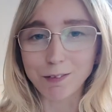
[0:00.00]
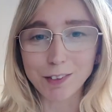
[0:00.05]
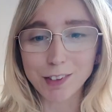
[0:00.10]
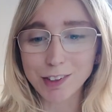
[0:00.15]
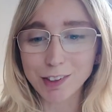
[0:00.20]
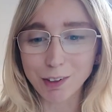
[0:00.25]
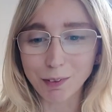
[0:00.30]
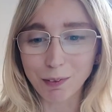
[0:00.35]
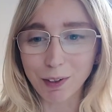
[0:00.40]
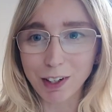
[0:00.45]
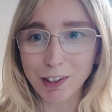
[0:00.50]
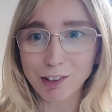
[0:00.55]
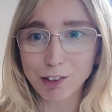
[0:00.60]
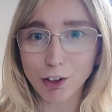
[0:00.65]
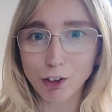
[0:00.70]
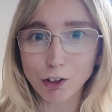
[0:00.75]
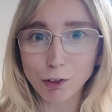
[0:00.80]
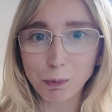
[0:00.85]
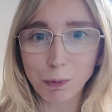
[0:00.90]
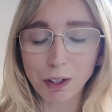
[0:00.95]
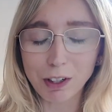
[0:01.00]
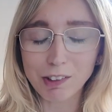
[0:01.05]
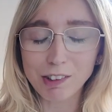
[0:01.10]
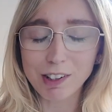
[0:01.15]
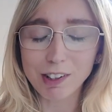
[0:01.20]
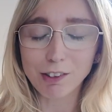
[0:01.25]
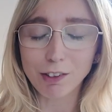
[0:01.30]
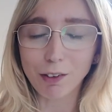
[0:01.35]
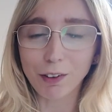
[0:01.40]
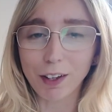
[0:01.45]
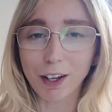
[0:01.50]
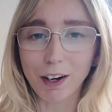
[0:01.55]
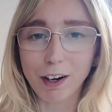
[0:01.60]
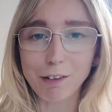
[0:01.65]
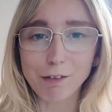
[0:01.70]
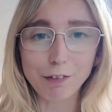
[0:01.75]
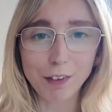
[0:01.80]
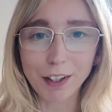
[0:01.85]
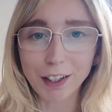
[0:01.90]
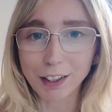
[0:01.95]
So when I saw Sprigatito there, I
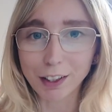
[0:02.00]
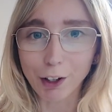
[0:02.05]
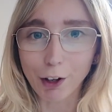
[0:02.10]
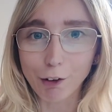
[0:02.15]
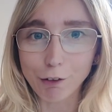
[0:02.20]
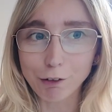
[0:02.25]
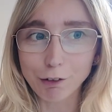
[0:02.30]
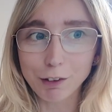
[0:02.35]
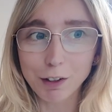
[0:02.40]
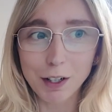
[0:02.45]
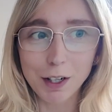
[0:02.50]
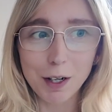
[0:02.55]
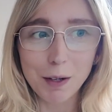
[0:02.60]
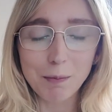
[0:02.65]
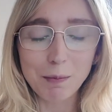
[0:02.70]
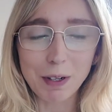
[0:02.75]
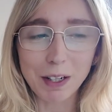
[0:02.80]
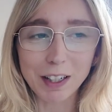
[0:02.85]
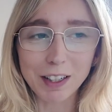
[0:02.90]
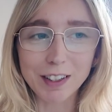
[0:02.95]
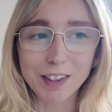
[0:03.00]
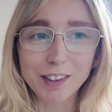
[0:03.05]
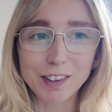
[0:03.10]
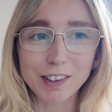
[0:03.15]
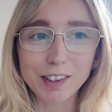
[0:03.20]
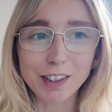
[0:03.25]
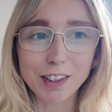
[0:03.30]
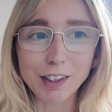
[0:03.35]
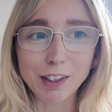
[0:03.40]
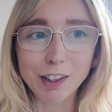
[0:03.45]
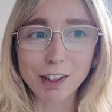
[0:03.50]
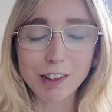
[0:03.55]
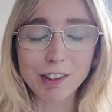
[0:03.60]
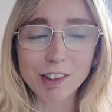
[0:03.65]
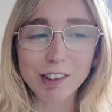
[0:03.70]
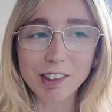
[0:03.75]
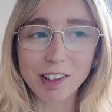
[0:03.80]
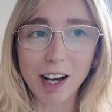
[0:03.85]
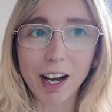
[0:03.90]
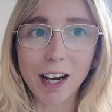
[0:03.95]
fell in love because the
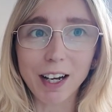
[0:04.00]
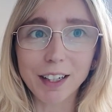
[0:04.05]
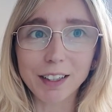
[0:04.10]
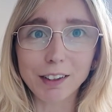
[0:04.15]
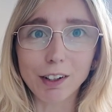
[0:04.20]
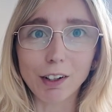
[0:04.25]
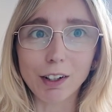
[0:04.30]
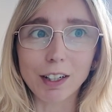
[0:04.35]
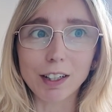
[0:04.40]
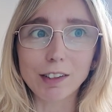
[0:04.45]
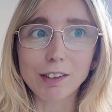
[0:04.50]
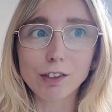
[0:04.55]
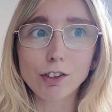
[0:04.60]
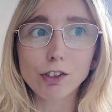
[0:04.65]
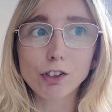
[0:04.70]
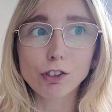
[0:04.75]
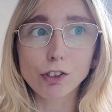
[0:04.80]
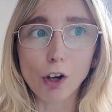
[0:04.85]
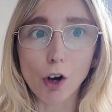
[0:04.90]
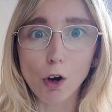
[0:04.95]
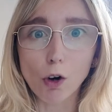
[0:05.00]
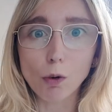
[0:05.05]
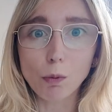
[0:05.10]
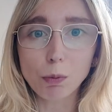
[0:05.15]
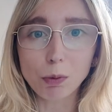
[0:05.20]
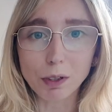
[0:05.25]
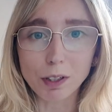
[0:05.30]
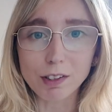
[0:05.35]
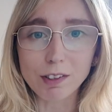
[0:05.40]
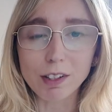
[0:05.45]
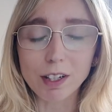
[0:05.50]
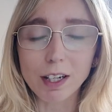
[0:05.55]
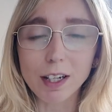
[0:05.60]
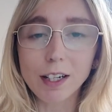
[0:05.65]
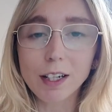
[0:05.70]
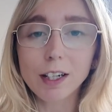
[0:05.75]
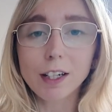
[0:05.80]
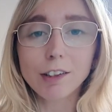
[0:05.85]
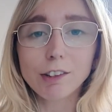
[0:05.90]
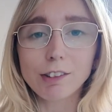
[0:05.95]
design on it is so
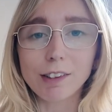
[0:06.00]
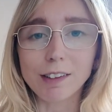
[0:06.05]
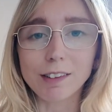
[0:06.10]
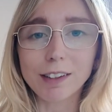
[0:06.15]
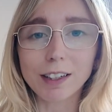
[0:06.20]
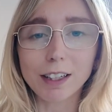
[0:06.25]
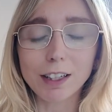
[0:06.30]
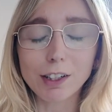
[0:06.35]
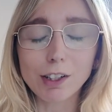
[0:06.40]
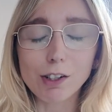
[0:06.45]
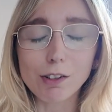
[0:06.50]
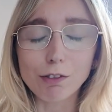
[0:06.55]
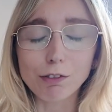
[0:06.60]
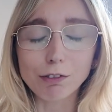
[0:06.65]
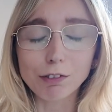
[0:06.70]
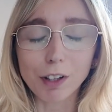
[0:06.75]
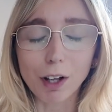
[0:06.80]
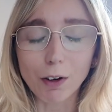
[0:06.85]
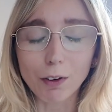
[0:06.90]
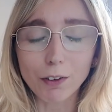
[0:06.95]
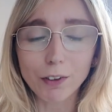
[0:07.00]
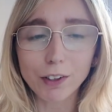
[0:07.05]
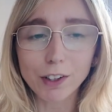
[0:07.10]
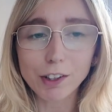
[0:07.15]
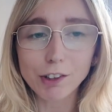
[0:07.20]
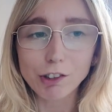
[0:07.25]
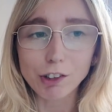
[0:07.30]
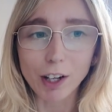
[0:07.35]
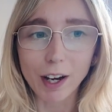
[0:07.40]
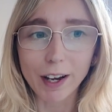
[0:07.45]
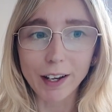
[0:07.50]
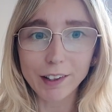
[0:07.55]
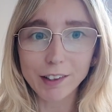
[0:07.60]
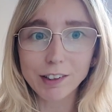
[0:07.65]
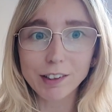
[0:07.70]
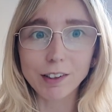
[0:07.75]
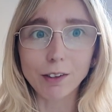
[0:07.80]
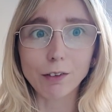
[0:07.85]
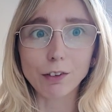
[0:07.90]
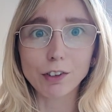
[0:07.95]
pretty. She has like a cute flower on her
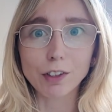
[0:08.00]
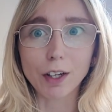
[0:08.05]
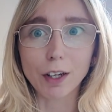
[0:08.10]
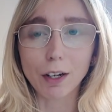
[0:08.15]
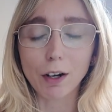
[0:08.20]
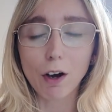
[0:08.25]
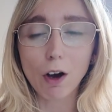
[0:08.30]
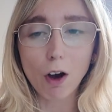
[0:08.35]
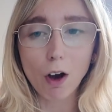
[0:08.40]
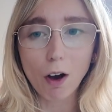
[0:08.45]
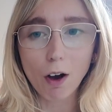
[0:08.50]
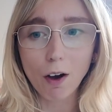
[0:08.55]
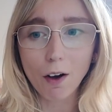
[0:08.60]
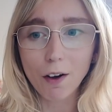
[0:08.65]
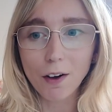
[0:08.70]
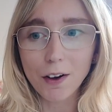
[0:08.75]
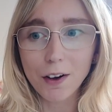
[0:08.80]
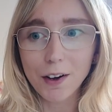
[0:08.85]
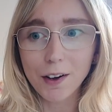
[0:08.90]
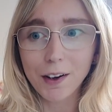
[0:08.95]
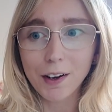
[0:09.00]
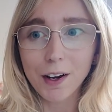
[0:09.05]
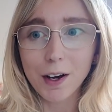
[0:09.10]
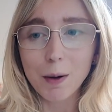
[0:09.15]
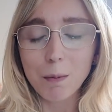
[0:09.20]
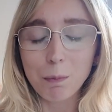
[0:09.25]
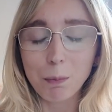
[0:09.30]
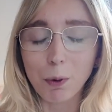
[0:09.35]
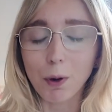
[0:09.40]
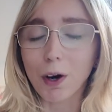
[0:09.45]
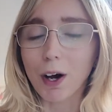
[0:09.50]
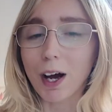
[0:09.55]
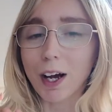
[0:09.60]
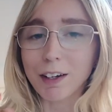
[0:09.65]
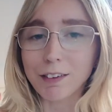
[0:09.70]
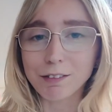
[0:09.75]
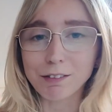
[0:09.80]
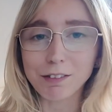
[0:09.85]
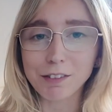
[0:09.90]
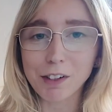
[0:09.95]
chest. I was like, oh, but
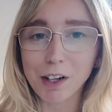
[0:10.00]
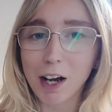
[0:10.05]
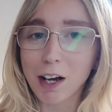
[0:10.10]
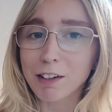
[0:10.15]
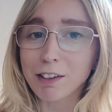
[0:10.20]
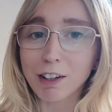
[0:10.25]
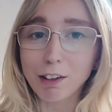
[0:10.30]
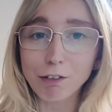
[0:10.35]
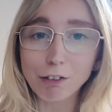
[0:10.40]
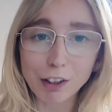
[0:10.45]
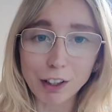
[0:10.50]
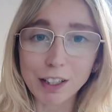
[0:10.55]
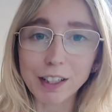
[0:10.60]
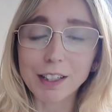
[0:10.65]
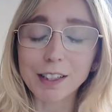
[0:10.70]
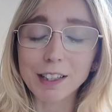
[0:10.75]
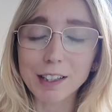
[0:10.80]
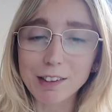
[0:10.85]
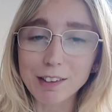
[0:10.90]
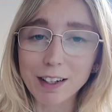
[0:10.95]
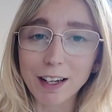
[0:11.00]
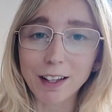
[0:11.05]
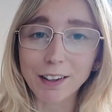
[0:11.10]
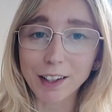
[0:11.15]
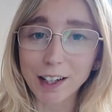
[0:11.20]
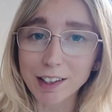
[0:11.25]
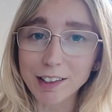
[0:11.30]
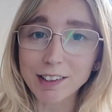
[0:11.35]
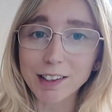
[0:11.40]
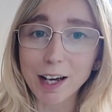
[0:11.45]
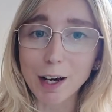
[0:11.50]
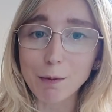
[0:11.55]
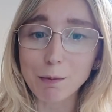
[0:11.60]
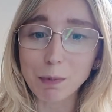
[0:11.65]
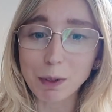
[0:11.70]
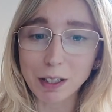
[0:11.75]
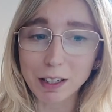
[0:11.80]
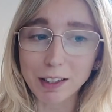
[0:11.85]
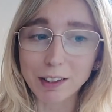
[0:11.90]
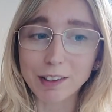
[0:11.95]
I definitely need to get that set
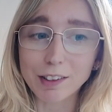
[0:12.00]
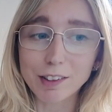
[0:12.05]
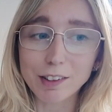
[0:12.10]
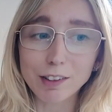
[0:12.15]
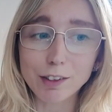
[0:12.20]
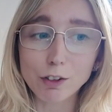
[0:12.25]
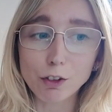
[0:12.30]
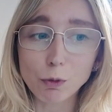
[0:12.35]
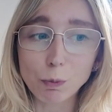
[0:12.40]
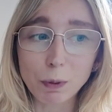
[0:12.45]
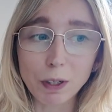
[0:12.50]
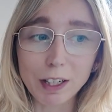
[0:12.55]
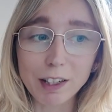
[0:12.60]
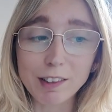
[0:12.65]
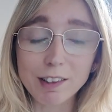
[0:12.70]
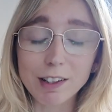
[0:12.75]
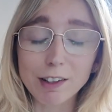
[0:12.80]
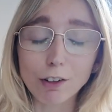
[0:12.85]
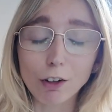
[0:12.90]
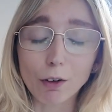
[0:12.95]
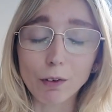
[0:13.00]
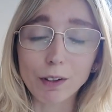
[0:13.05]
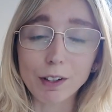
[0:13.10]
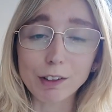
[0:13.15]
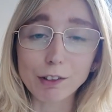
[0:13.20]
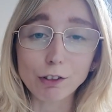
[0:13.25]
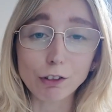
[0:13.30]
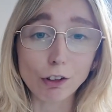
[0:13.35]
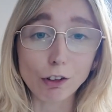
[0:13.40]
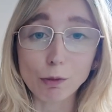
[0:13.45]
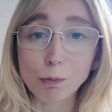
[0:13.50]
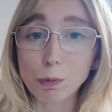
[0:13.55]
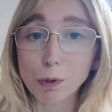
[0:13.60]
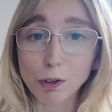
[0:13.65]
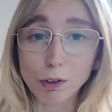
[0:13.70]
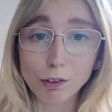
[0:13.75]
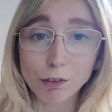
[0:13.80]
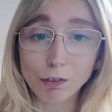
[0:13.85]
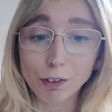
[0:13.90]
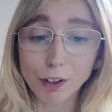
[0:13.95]
because Sprigatito is just
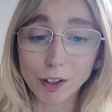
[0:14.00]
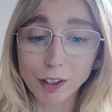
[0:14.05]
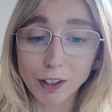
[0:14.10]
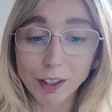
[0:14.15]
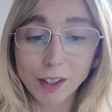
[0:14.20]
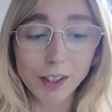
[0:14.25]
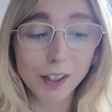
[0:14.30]
beautiful.